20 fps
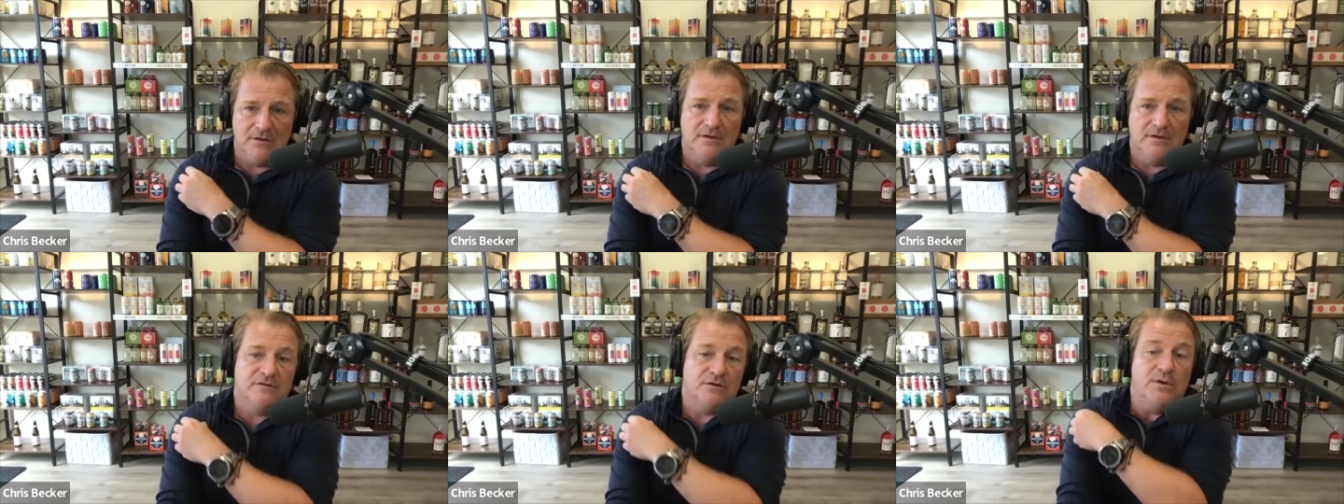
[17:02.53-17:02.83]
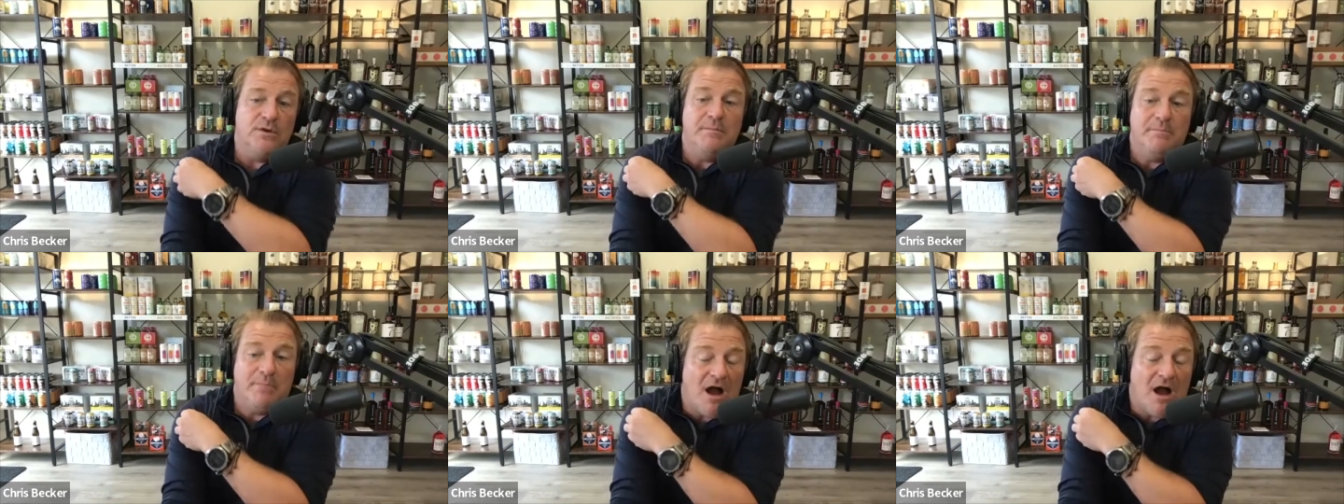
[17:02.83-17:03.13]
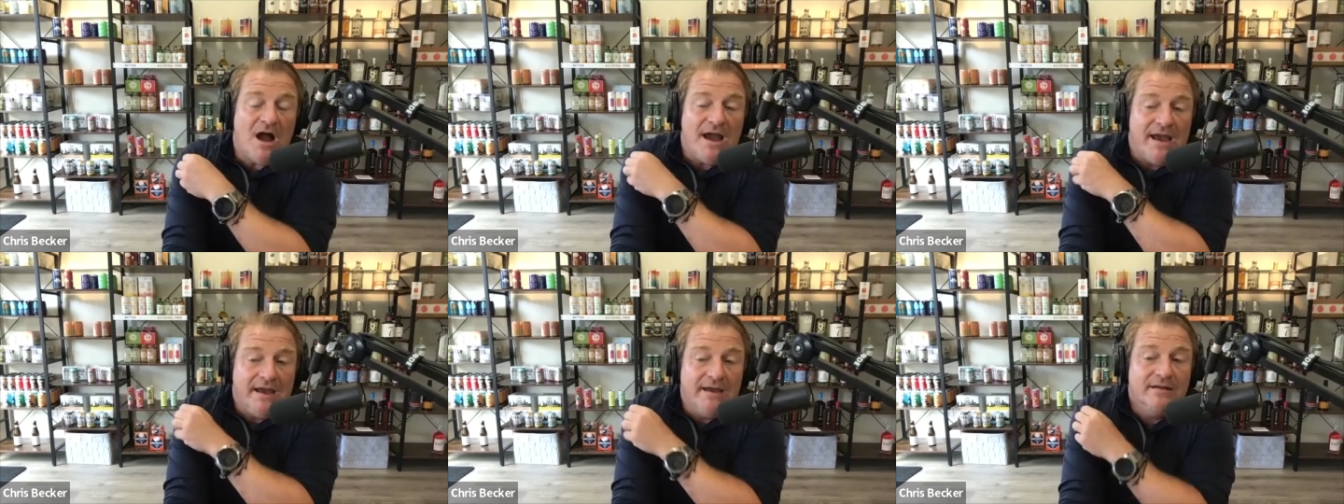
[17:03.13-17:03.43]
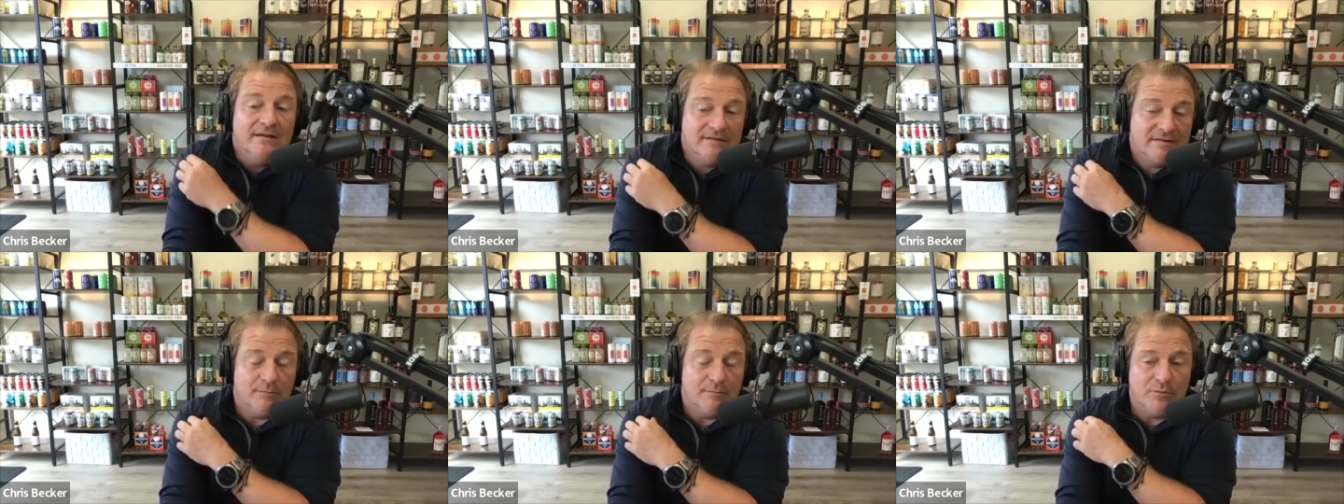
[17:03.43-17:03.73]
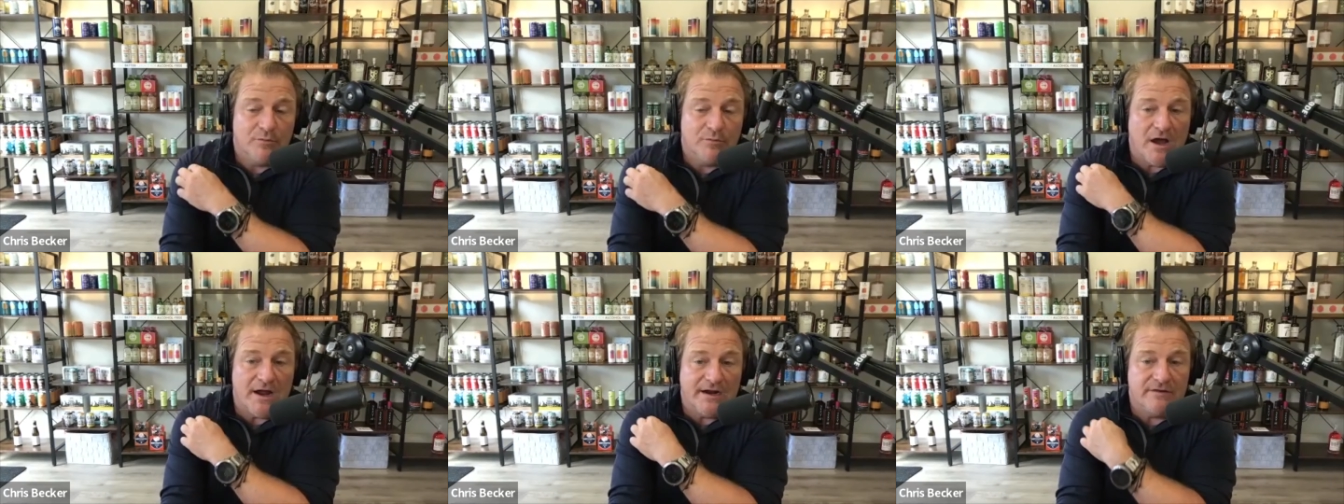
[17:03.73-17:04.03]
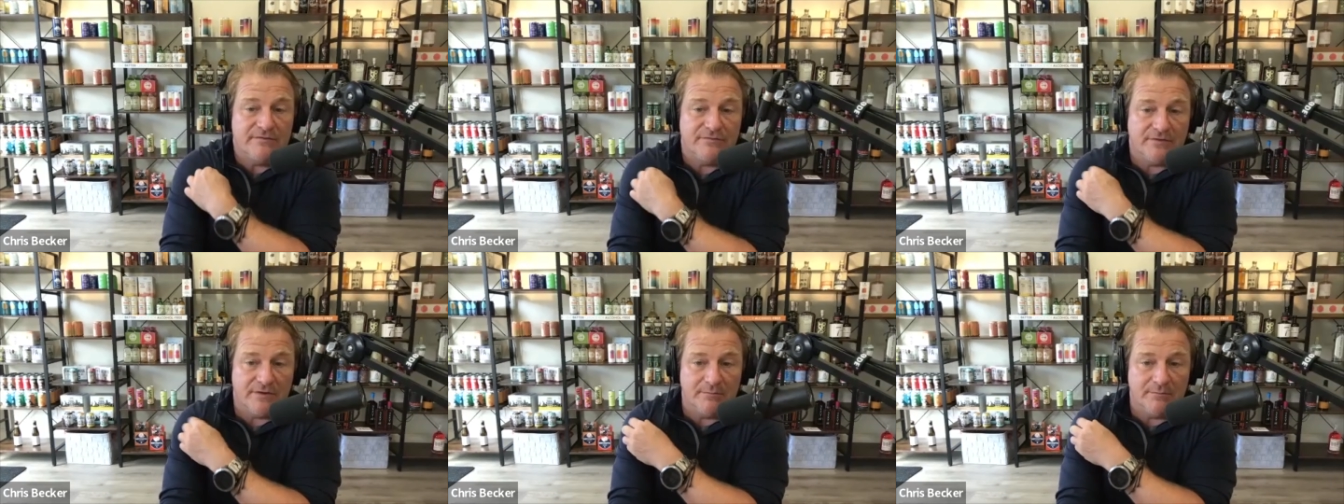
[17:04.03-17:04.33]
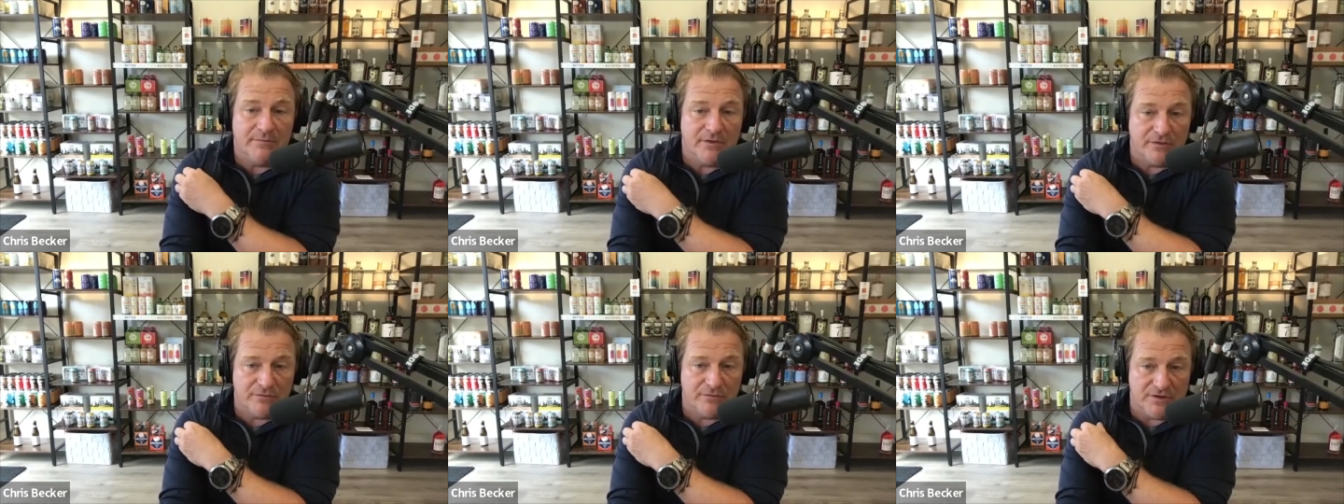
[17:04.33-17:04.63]
So we yeah. buy some product
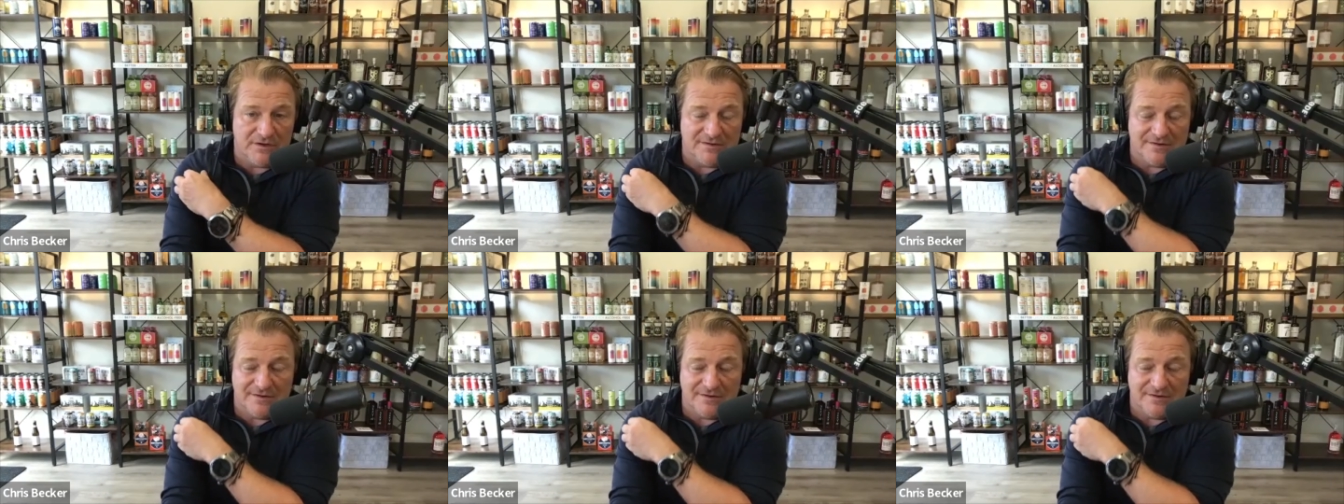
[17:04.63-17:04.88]
from the three tier